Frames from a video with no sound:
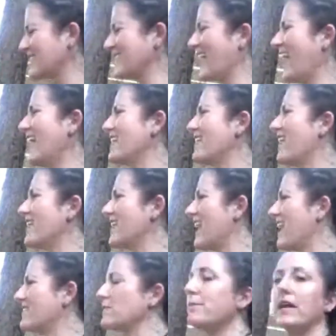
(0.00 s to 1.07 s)
to shine on
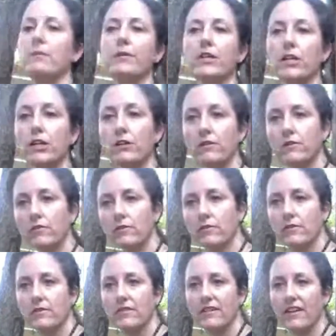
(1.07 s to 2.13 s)
everybody, but you.
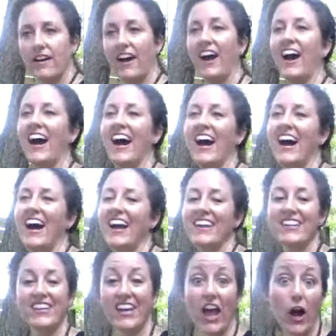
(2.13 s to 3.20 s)

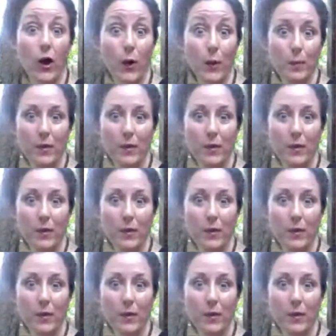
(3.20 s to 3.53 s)
No.